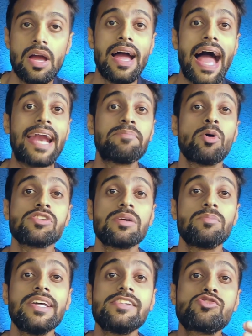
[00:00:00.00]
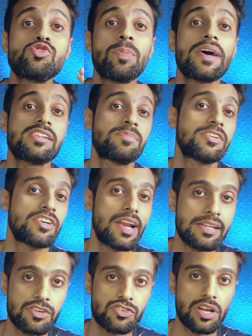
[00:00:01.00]
and possibly super
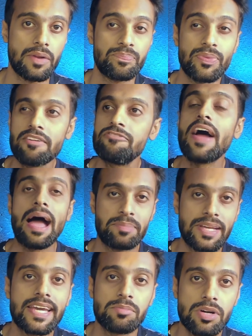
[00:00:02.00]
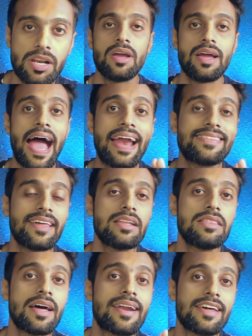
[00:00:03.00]
specialization if applicable. And
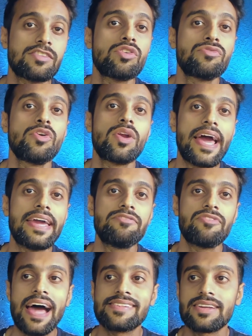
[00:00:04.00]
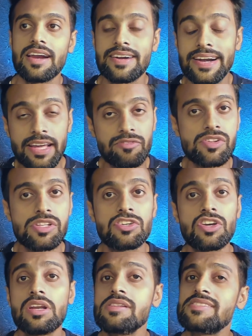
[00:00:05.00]
then the rest of your life as an attending
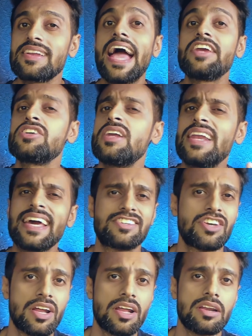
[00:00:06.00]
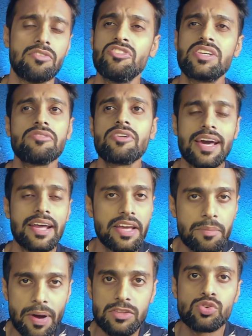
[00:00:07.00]
physician slash lecturer, whichever
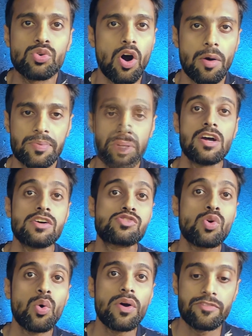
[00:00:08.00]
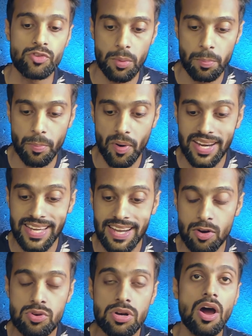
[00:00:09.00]
career path you opt. So if you are burning
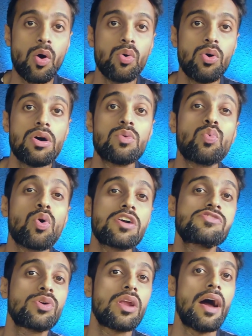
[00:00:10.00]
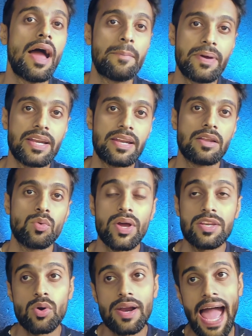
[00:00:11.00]
out now, what's gonna happen
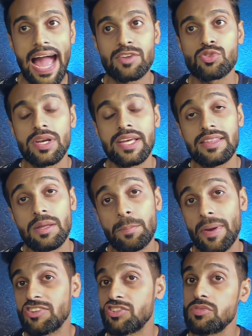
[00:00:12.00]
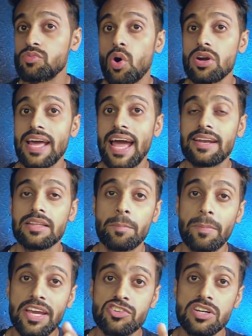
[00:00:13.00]
when you are actually in the patient ward and the
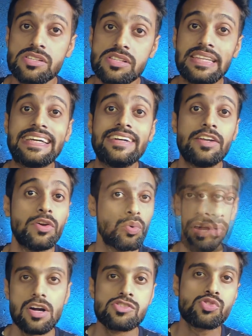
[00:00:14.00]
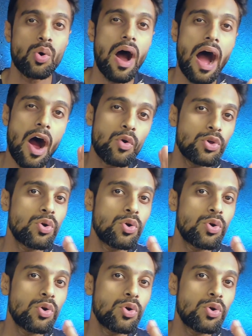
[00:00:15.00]
patients need you? So how do you